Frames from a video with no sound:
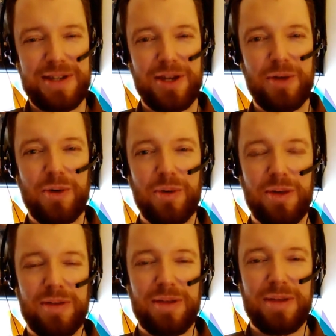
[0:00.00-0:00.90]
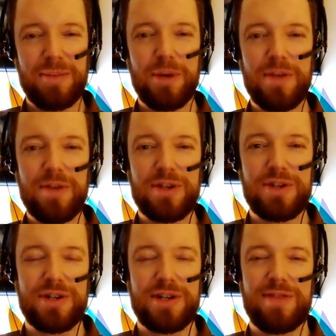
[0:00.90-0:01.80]
I know in previous
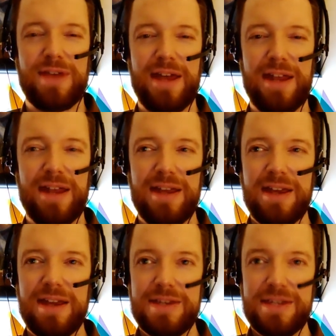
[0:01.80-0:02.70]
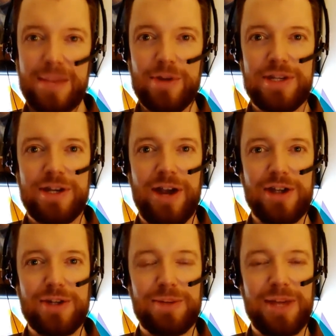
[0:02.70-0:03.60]
years I've thought, summer's here, I
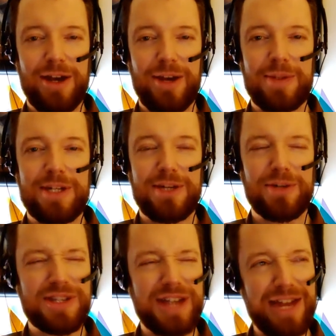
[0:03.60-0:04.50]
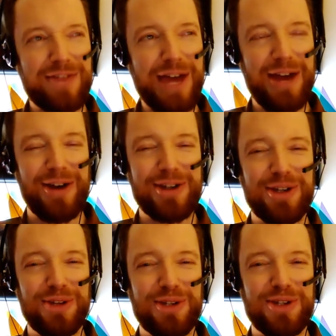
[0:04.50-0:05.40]
should play an RPG, which is kind of
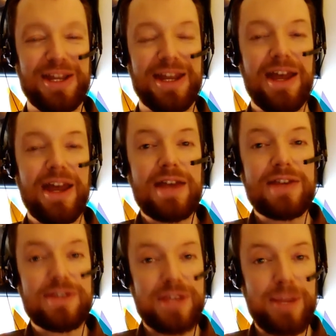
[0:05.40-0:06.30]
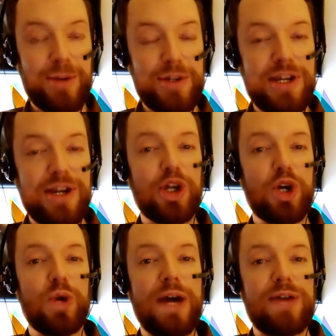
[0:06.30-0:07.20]
counterintuitive because you think, summer's here,
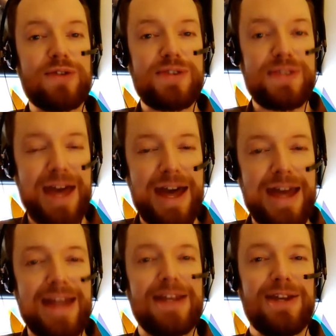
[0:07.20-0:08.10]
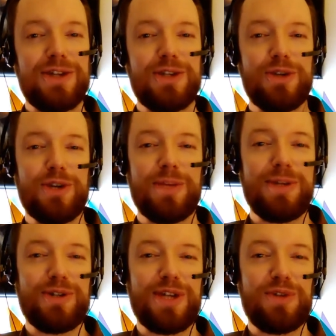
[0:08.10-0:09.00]
go outside, don't put
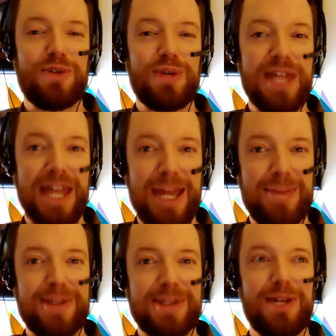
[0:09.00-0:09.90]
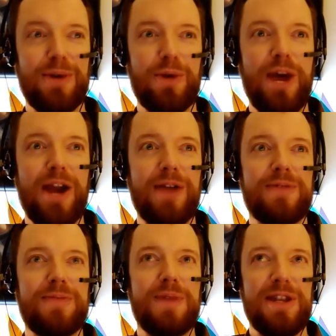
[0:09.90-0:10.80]
yourself to a game that's going to require
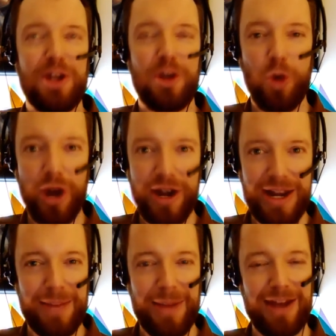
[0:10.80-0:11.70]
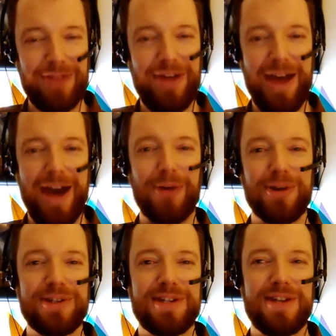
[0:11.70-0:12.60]
an inordinate amount of
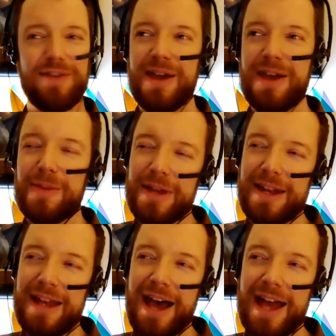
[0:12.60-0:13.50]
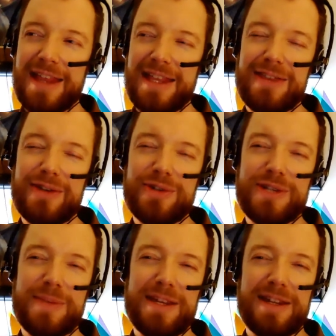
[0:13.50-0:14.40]
hours and stuff. But I think there's
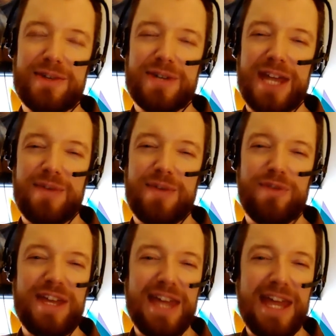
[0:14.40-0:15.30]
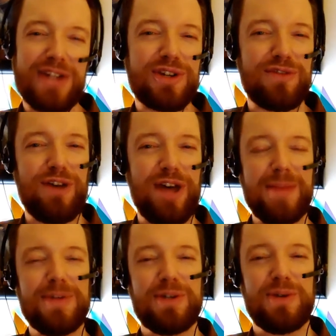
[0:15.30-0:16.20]
kind of a vacation
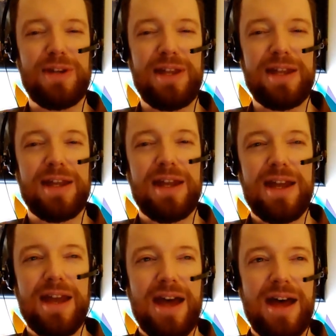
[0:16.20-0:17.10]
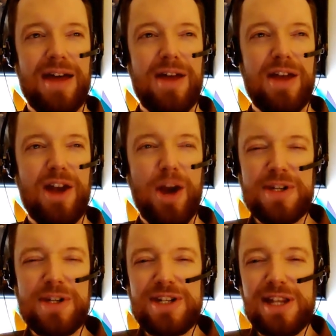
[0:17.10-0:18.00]
vibe to it. Like, an
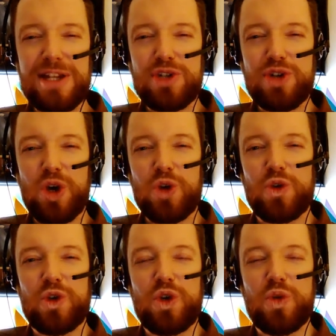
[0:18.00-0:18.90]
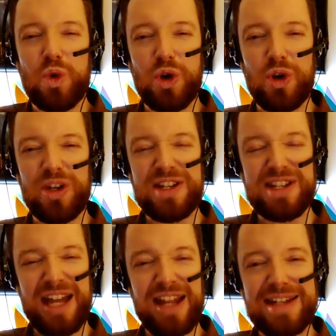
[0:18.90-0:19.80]
RPG lets you go to a new world, and it's
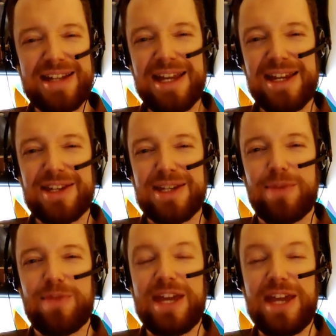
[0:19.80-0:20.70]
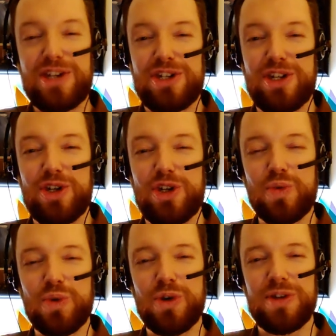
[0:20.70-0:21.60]
kind of like taking a summer vacation in a new
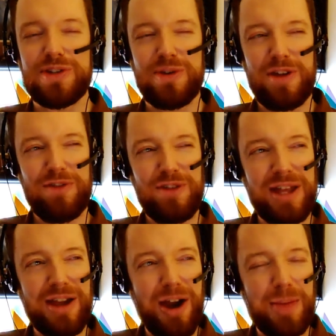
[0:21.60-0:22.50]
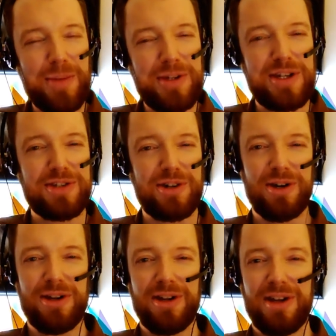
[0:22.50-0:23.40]
world. And so I feel like RPGs
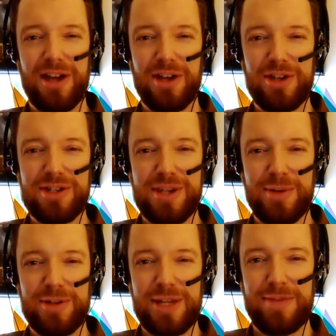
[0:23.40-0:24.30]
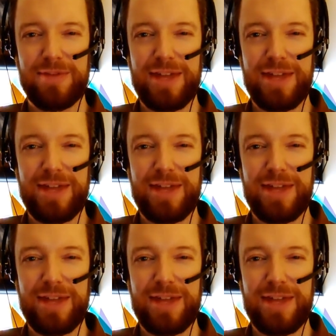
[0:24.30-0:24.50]
are a good summer type of game.